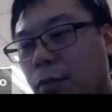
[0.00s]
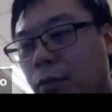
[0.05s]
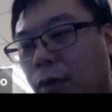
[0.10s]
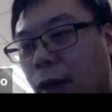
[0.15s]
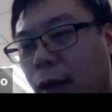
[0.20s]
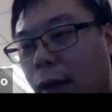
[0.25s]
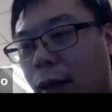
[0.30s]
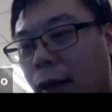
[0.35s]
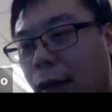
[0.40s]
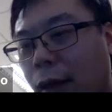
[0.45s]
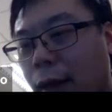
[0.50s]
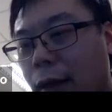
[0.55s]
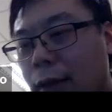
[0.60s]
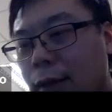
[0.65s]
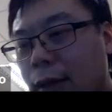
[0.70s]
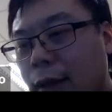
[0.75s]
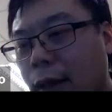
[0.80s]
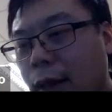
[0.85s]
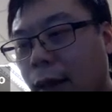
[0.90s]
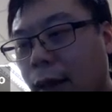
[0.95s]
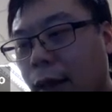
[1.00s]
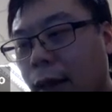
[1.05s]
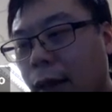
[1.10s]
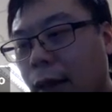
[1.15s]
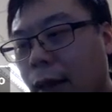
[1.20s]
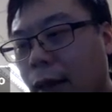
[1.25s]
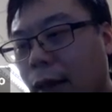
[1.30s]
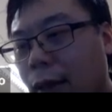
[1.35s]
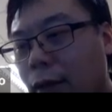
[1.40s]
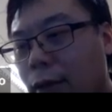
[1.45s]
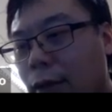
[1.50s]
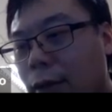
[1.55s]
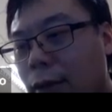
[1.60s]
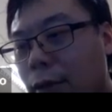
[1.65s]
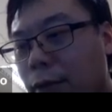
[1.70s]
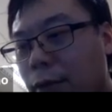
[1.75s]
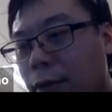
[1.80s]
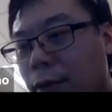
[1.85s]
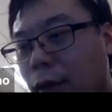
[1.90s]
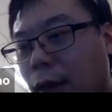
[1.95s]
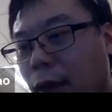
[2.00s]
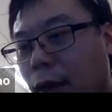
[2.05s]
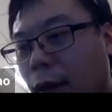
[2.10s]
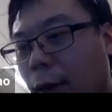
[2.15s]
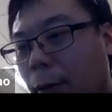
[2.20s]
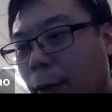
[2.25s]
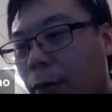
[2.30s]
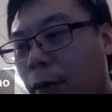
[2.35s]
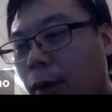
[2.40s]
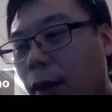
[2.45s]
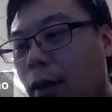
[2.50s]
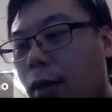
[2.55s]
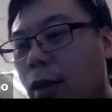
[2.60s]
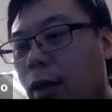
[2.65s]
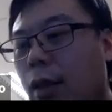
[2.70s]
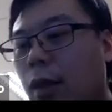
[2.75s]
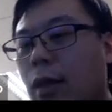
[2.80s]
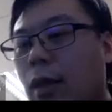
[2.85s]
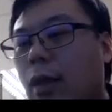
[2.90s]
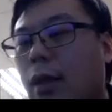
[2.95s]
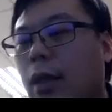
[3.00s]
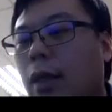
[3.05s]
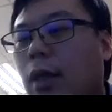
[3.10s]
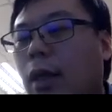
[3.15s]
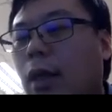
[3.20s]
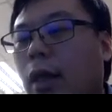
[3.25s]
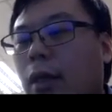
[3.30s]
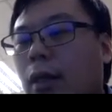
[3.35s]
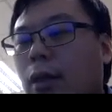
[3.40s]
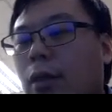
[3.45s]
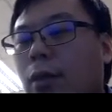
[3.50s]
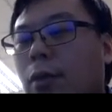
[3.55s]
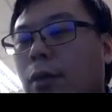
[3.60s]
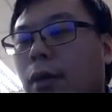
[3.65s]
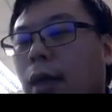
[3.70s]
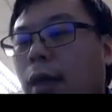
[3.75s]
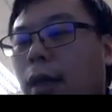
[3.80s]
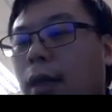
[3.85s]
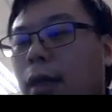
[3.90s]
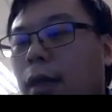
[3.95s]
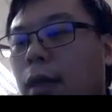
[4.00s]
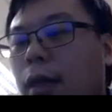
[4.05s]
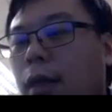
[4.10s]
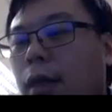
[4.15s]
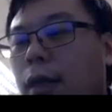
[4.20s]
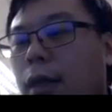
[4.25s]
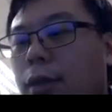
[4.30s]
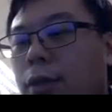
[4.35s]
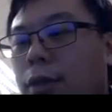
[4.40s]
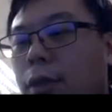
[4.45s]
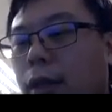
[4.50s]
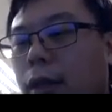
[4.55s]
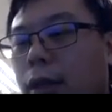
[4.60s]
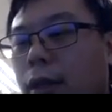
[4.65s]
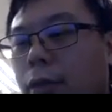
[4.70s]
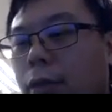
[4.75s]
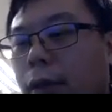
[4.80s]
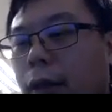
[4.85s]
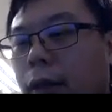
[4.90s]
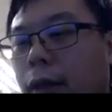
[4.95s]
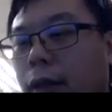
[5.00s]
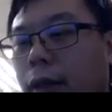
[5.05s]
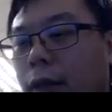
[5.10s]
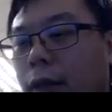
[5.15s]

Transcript: from SKL to L prime. And together it generates